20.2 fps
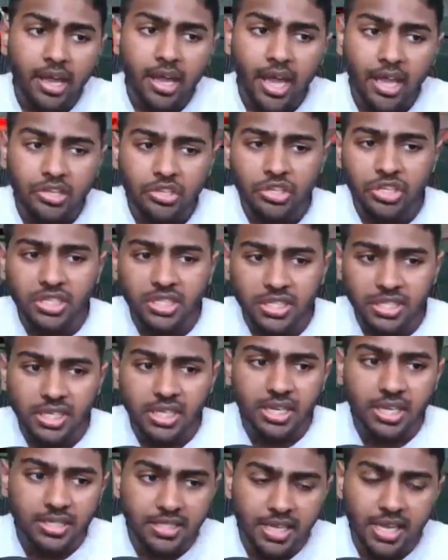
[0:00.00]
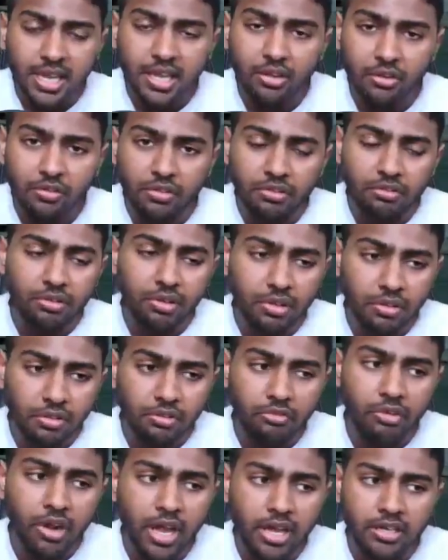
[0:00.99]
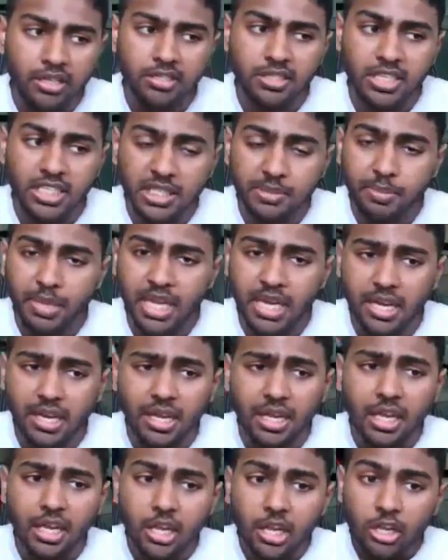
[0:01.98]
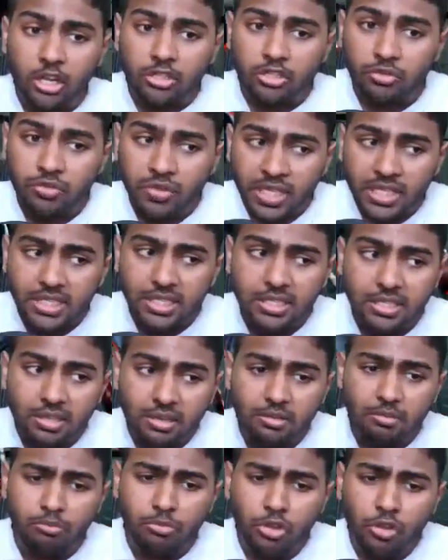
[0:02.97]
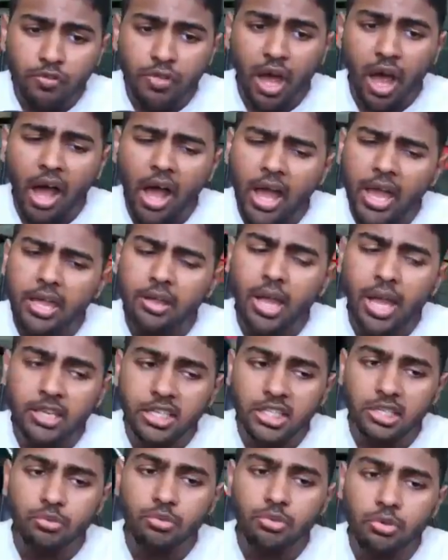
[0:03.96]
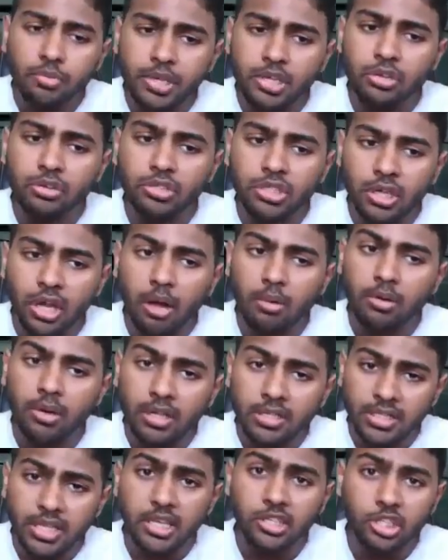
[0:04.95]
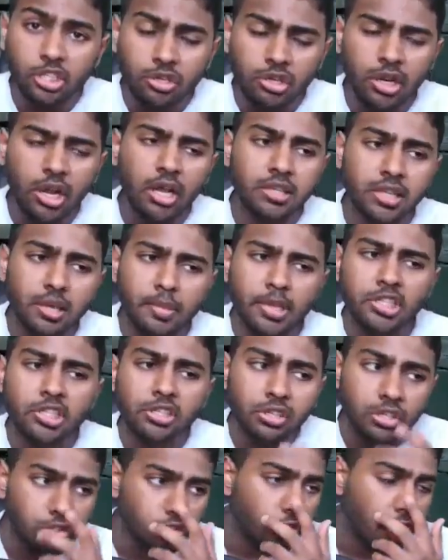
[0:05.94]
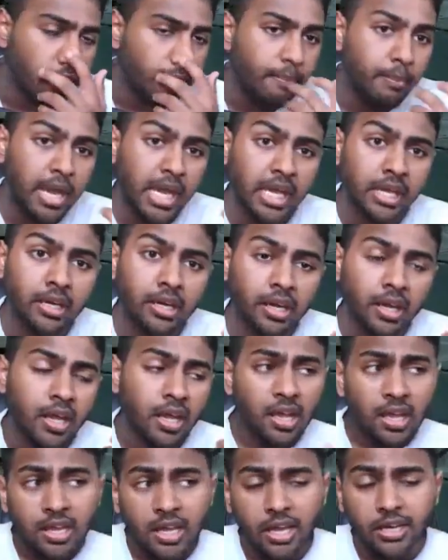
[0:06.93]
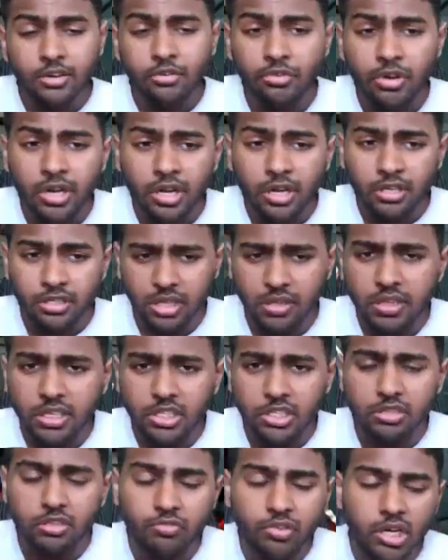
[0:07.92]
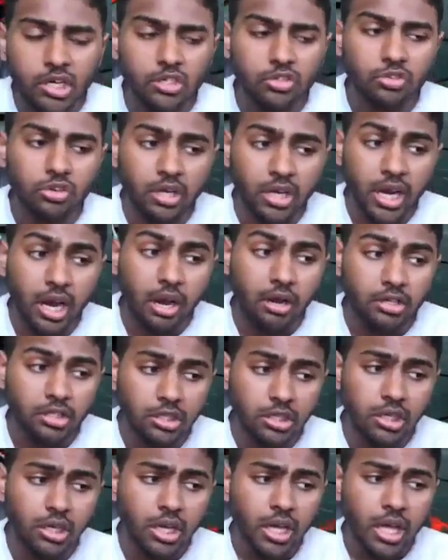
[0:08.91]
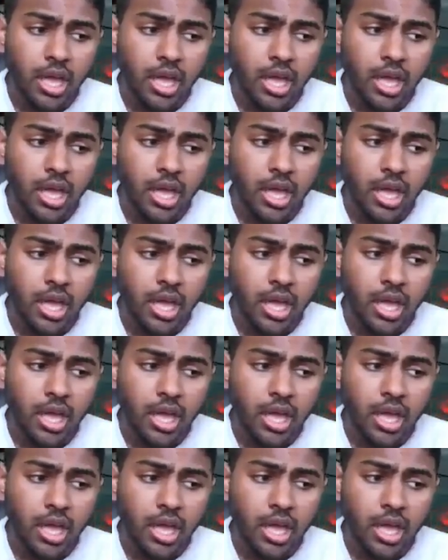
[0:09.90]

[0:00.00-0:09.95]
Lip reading: As you can see, it's hitting on the right and does that spin. So this is a move that I actually will be using. I'm gonna stay tuned, guys. I'm actually gonna try and main Katarina because I think she's a very strong character.